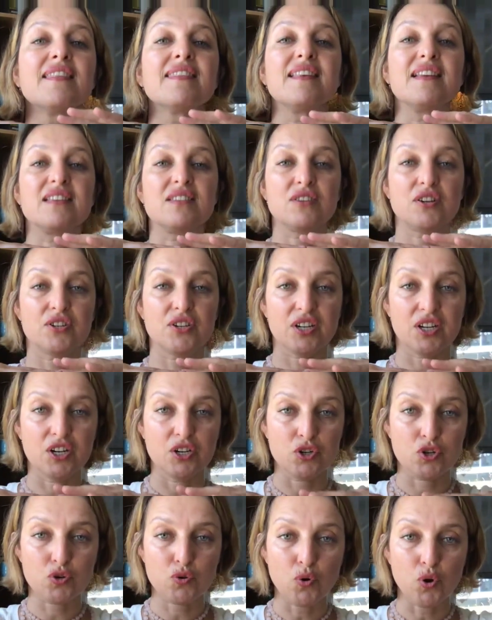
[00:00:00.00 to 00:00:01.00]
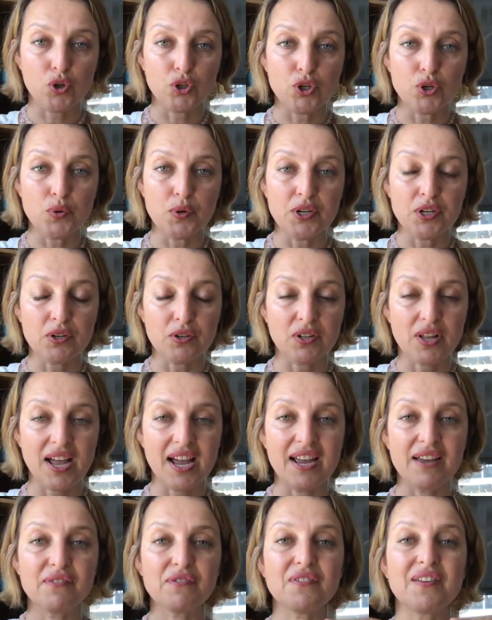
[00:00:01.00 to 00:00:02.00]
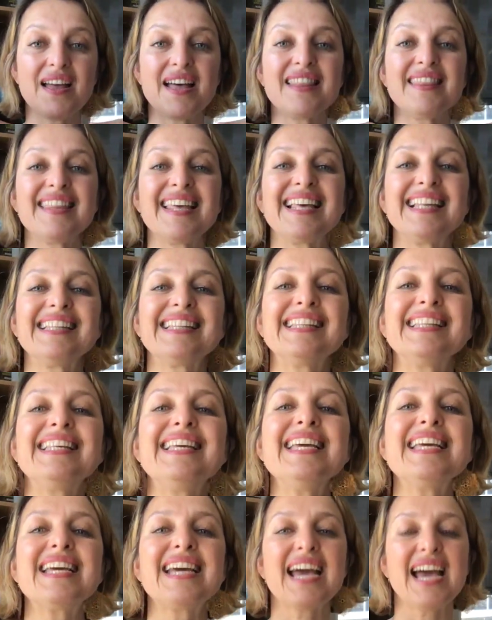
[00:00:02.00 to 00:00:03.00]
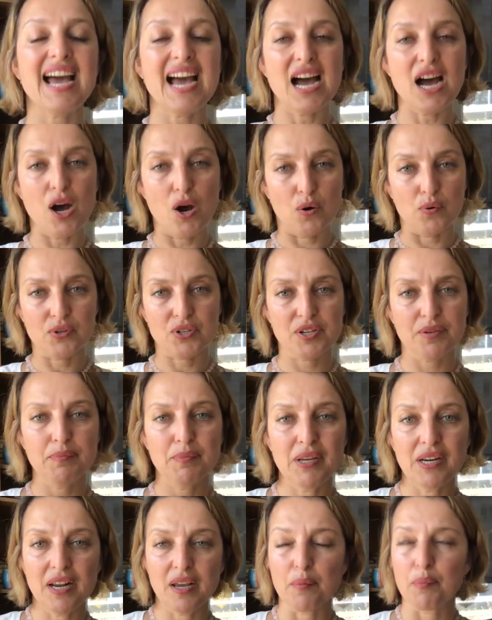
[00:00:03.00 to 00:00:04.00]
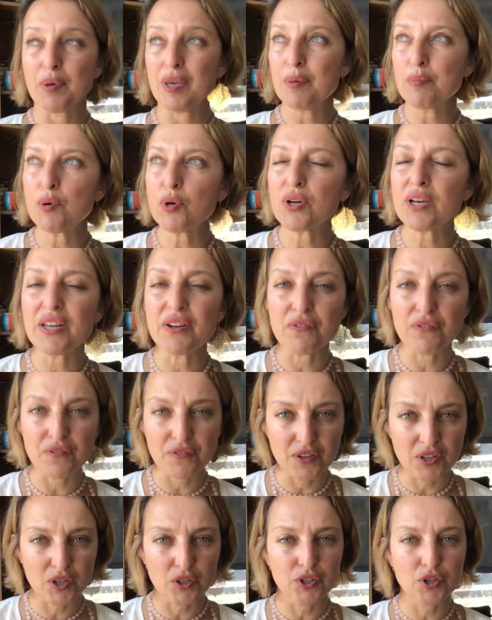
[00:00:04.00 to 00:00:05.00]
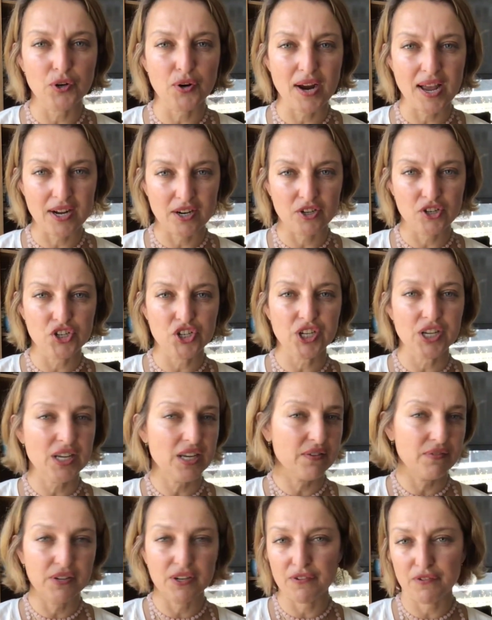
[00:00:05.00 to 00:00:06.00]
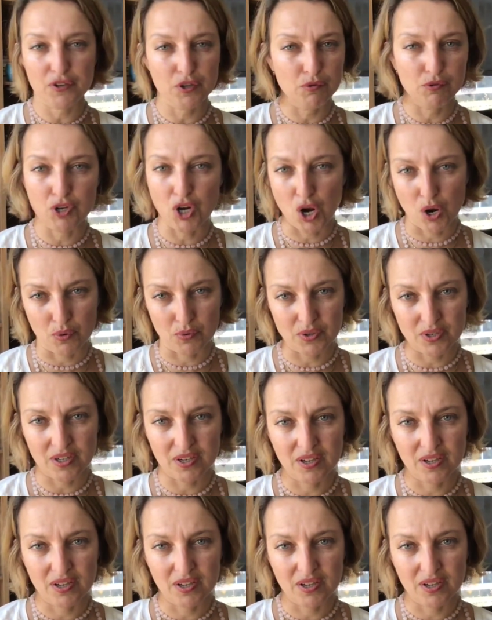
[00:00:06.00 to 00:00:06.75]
They start to control you and your life, and they leak out, meaning people can feel your energy even if you don't.